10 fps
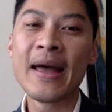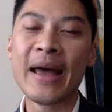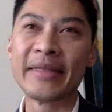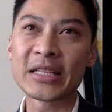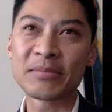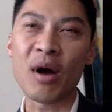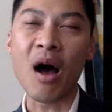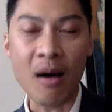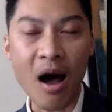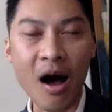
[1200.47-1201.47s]
And that's
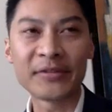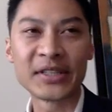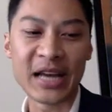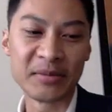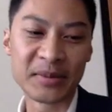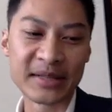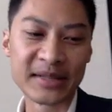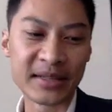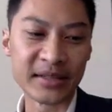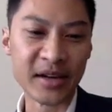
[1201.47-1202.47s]
oftentimes because
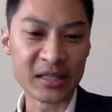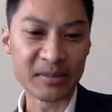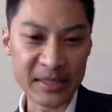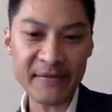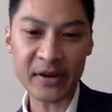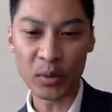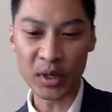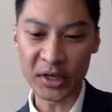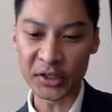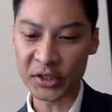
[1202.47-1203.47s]
it's non-specific, and
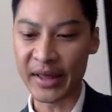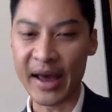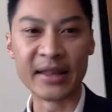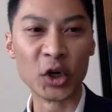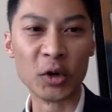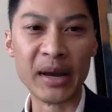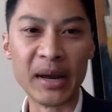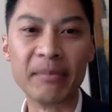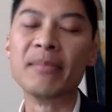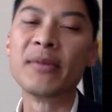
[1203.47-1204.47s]
we'll get to that in a little
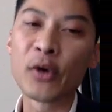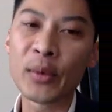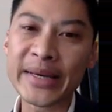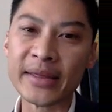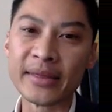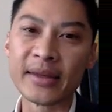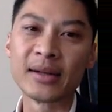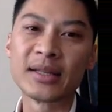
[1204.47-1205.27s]
bit. But before we get there,